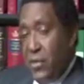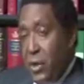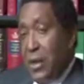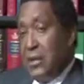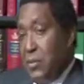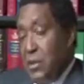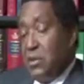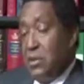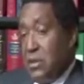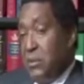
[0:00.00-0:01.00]
thought that
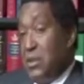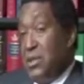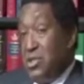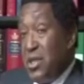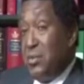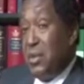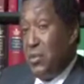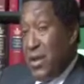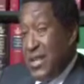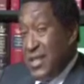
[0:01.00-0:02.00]
Mr. Zimmerman should have been
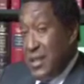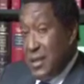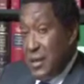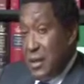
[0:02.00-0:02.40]
arrested.